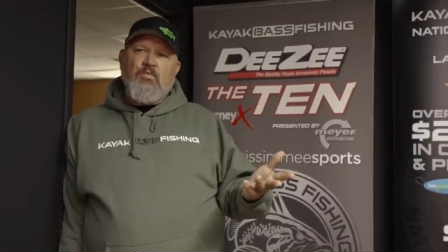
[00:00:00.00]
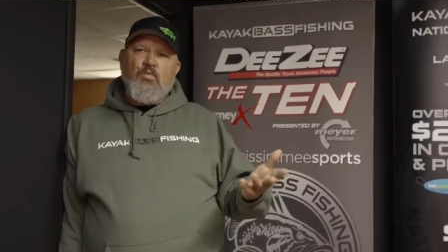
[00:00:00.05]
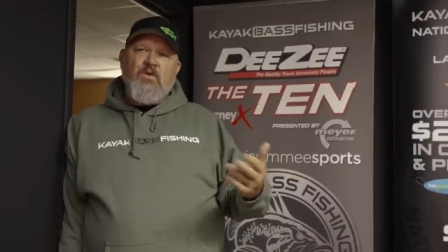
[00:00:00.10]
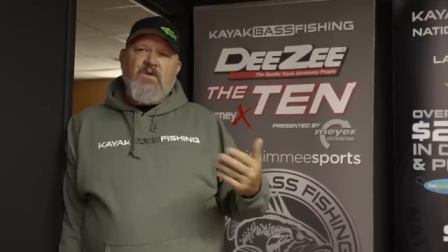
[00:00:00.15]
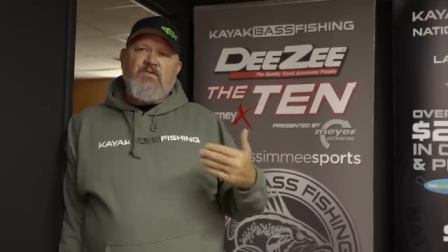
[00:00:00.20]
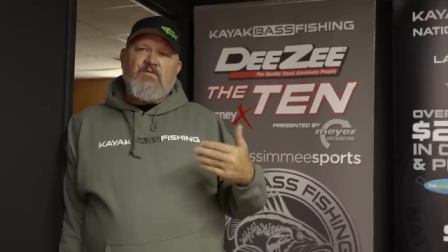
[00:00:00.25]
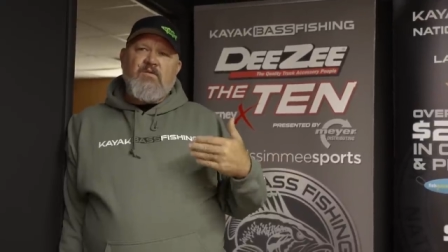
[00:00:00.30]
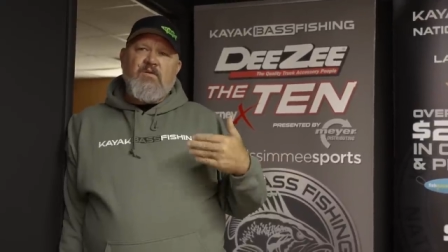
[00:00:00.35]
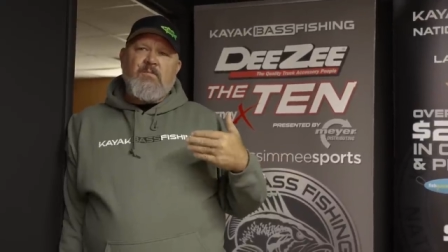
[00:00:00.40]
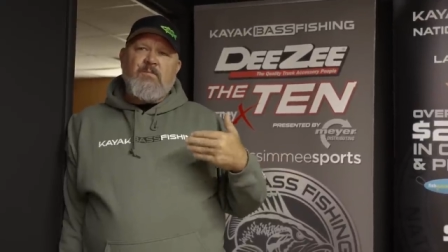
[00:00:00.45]

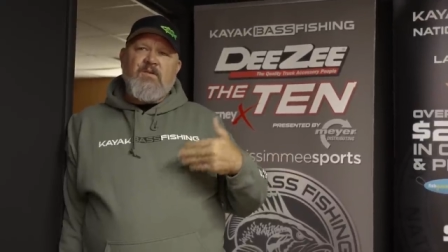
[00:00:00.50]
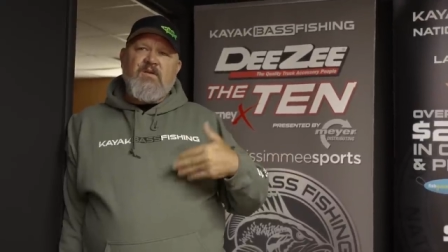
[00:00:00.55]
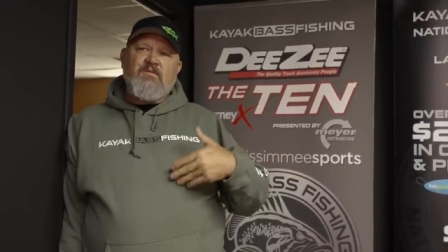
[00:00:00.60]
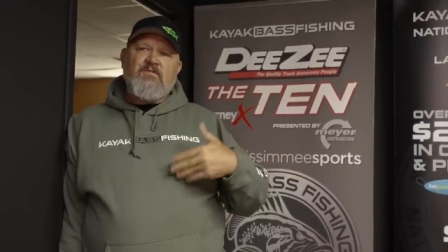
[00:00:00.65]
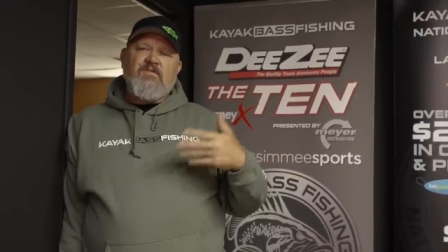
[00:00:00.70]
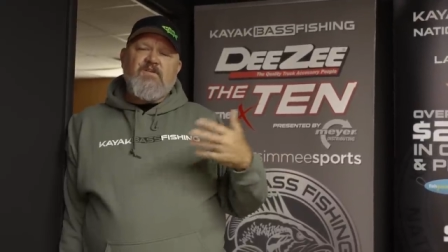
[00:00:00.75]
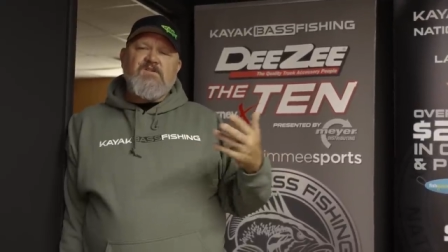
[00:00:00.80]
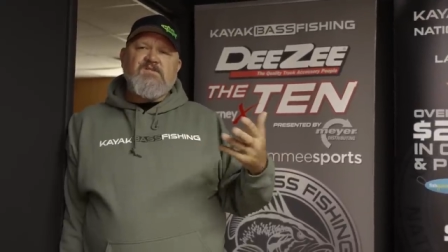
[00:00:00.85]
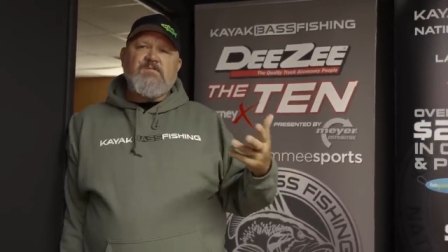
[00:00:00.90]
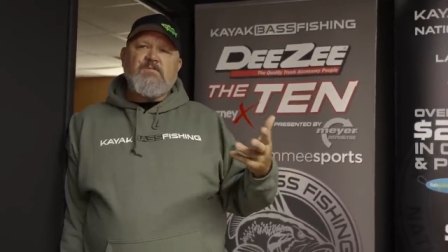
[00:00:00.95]
Whether it
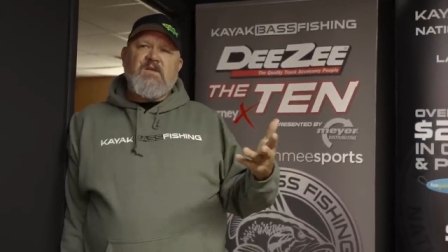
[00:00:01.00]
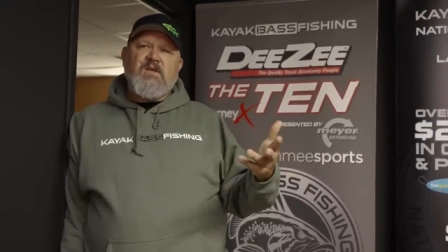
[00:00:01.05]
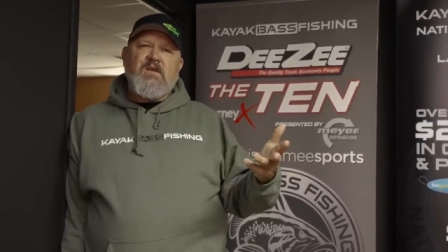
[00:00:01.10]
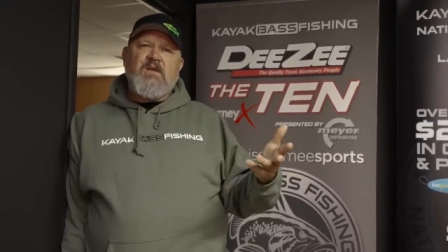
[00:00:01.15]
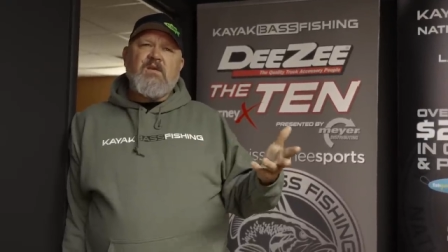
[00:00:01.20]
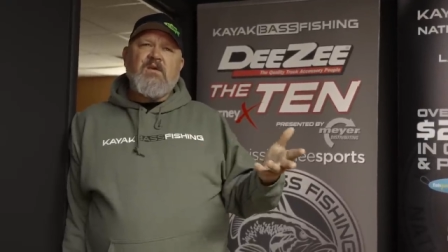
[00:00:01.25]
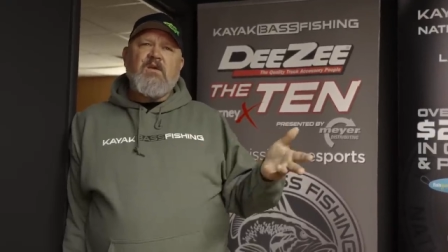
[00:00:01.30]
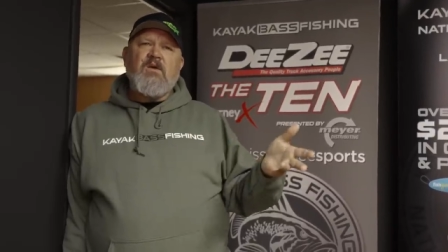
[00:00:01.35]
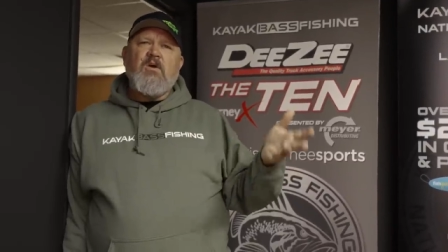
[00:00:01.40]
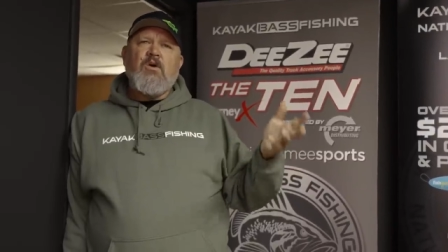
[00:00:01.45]
benefits
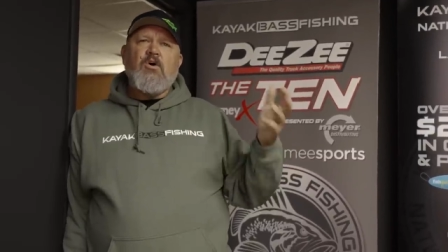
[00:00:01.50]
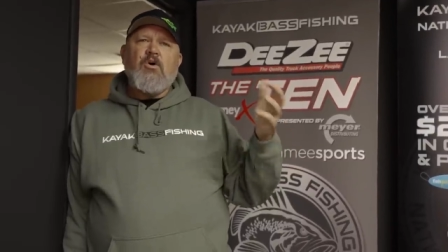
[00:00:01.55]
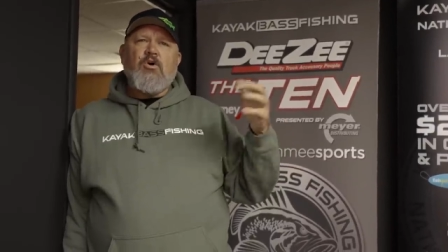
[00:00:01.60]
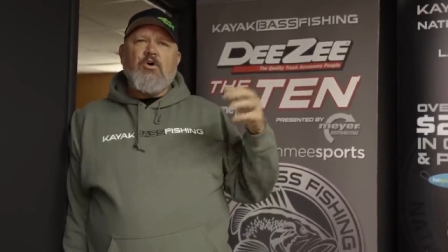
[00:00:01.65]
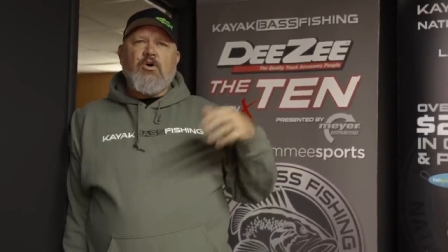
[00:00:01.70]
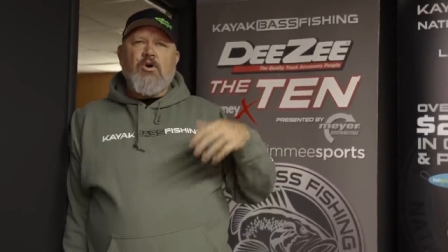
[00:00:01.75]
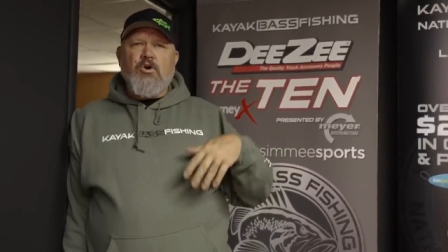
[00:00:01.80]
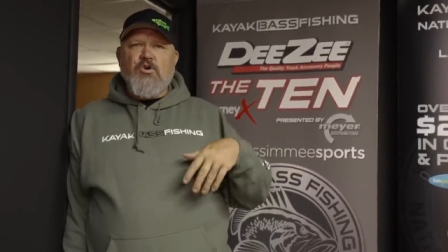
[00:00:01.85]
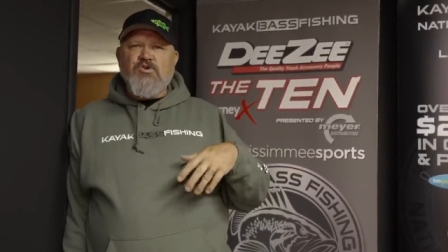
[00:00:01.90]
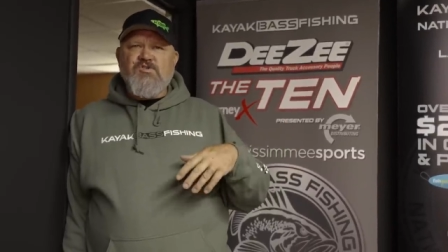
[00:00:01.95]
me
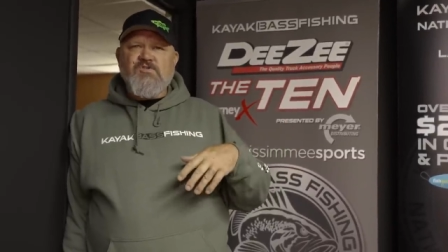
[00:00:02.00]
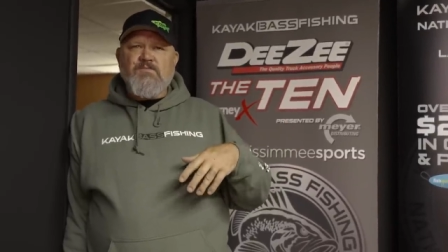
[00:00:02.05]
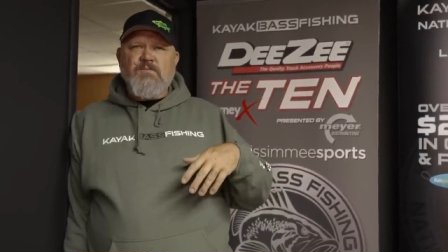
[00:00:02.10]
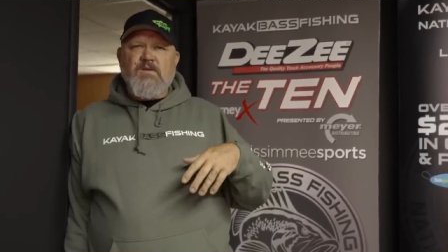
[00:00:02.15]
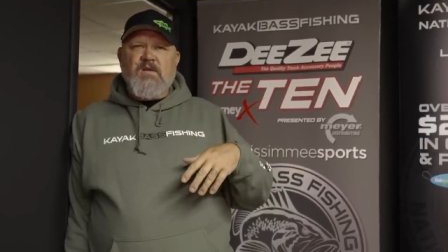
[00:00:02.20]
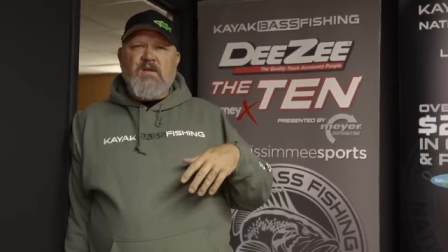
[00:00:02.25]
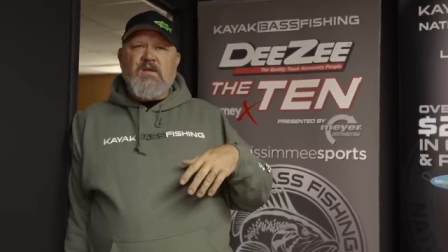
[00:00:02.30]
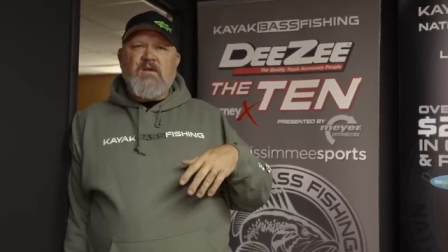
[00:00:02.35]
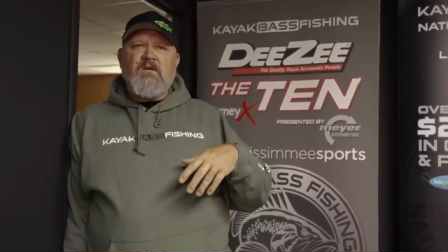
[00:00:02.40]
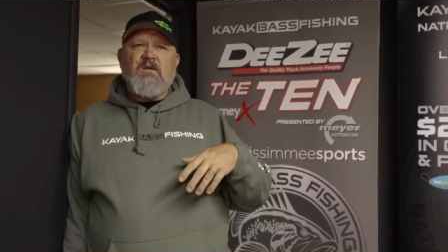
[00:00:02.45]
or hurts
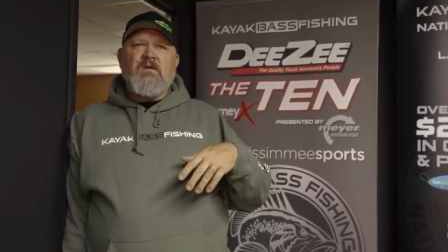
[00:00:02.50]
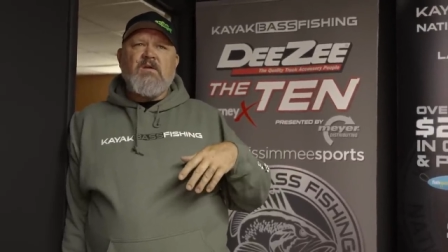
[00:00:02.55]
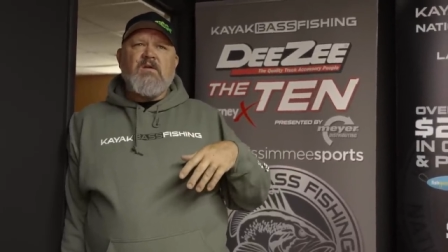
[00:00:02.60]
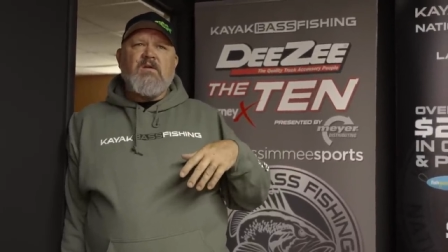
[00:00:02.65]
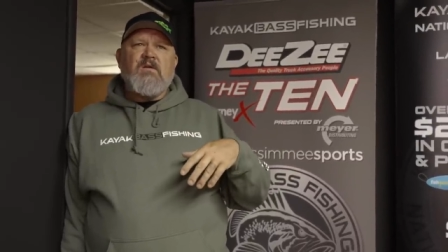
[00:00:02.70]
me